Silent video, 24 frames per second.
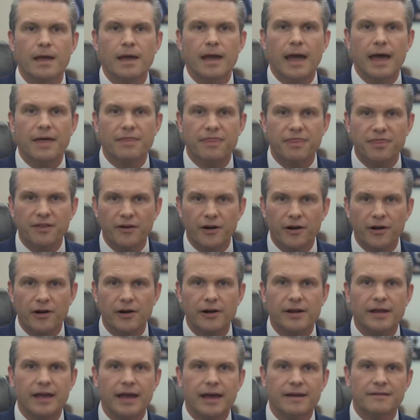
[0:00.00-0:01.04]
And
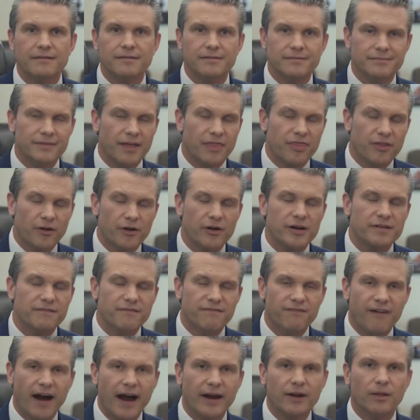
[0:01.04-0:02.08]
the third and
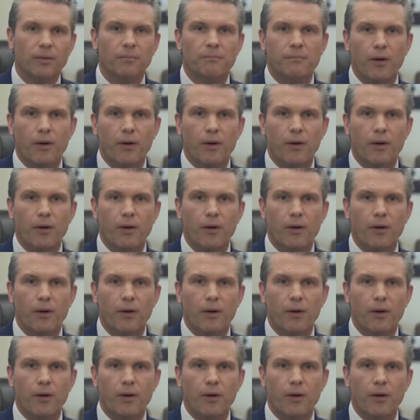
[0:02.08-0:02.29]
final